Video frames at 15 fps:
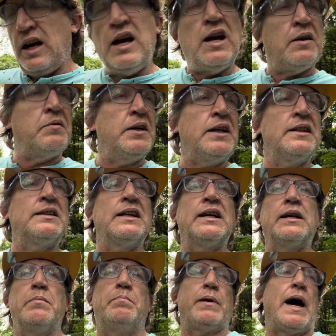I'm gonna
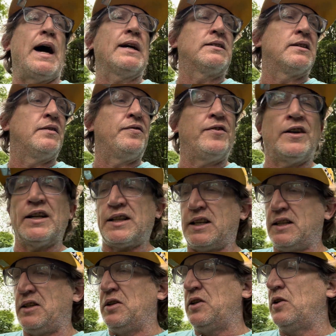take it back to
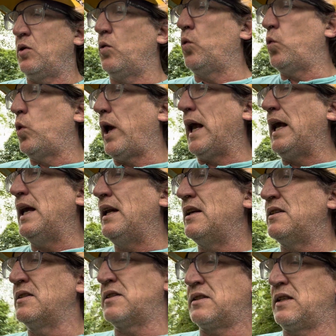fucking Wade
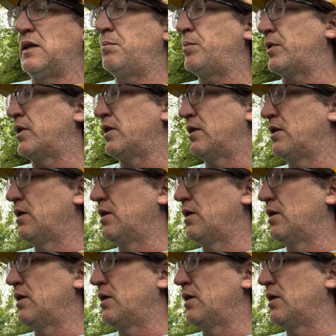and Sieper.